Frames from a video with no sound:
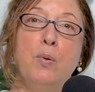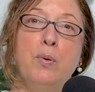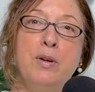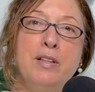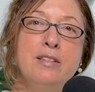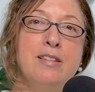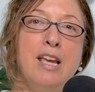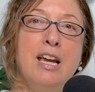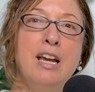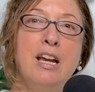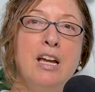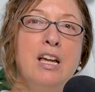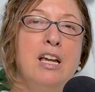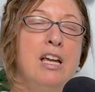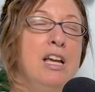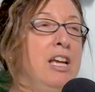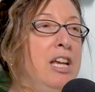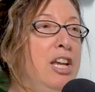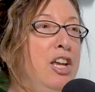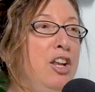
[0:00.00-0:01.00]
It's like,
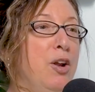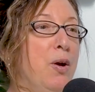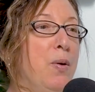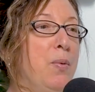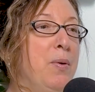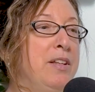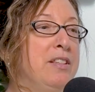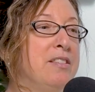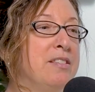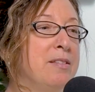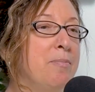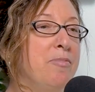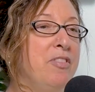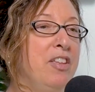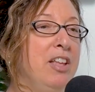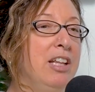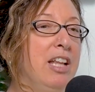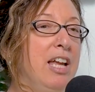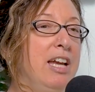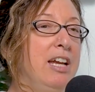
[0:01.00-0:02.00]
it's something
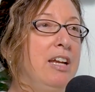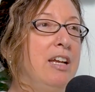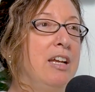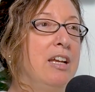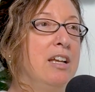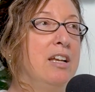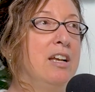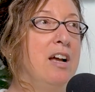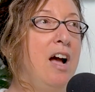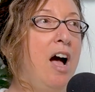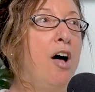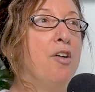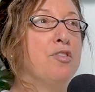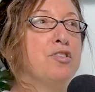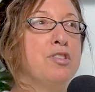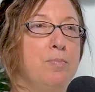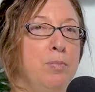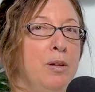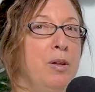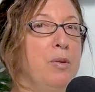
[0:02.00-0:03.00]
like I'll
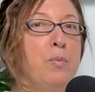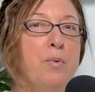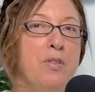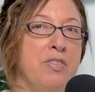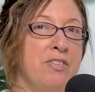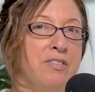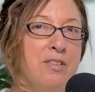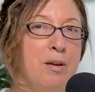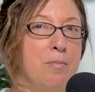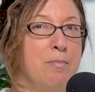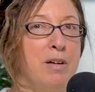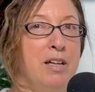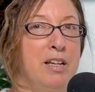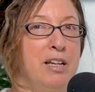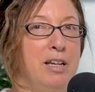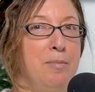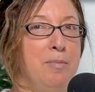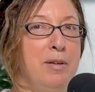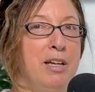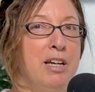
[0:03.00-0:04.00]
split with somebody
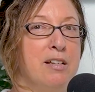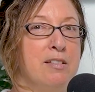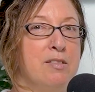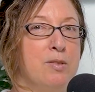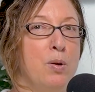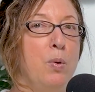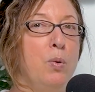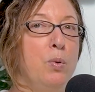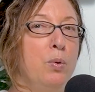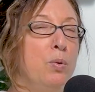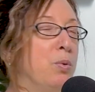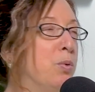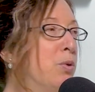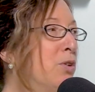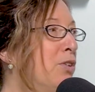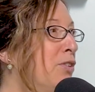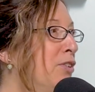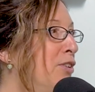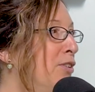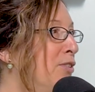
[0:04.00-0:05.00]
because a whole
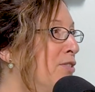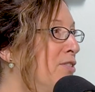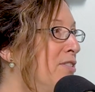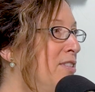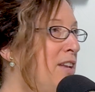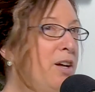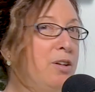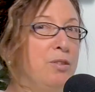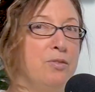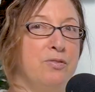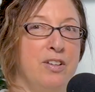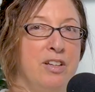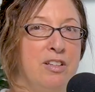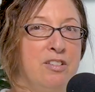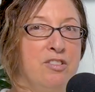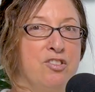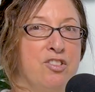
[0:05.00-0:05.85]
order yourself is just